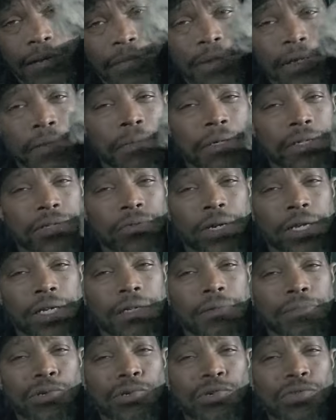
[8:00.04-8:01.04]
up in between
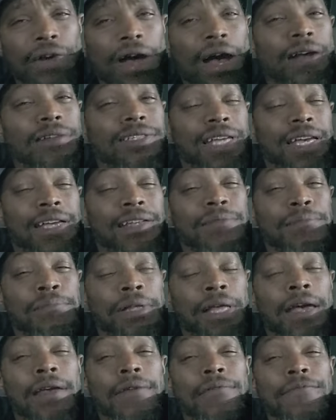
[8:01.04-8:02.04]
the move. I'll take the
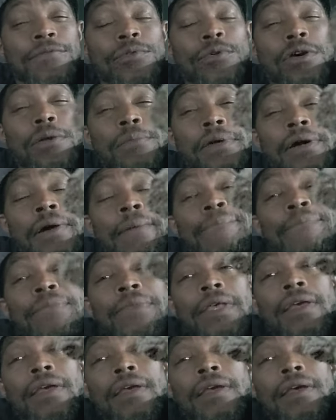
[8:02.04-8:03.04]
blame for it, but
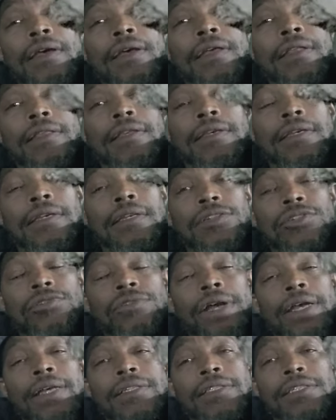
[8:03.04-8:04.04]
the
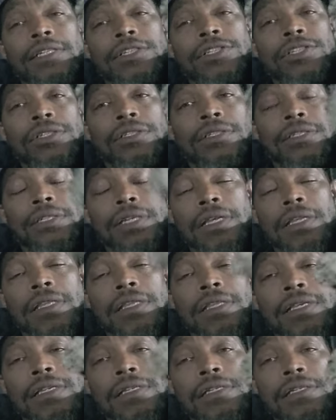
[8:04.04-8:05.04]
transitions
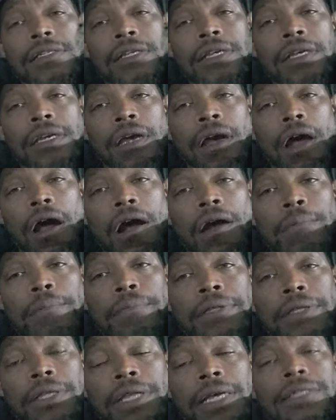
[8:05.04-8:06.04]
in this stick are
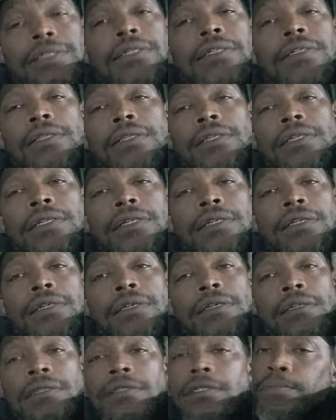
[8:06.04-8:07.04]
pleasantly
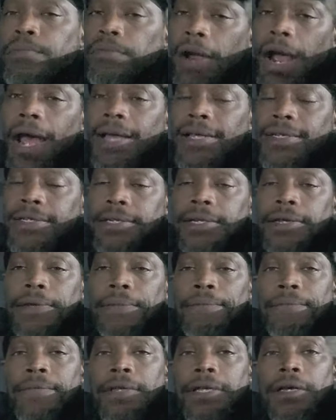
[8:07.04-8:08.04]
surprising.
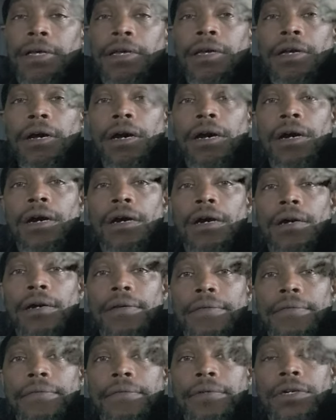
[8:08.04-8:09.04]

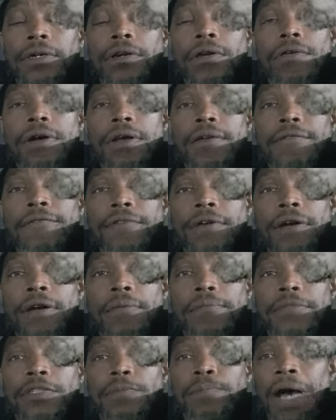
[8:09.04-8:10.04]
Uh, you're going
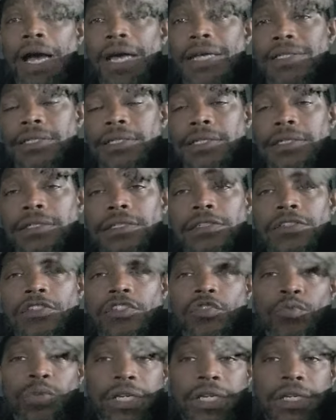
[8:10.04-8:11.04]
from spicy to
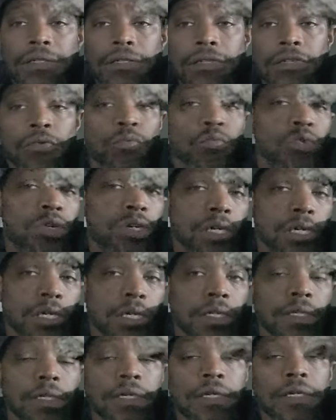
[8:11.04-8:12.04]
sweet to
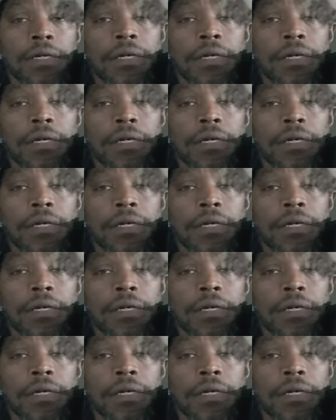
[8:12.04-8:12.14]
wood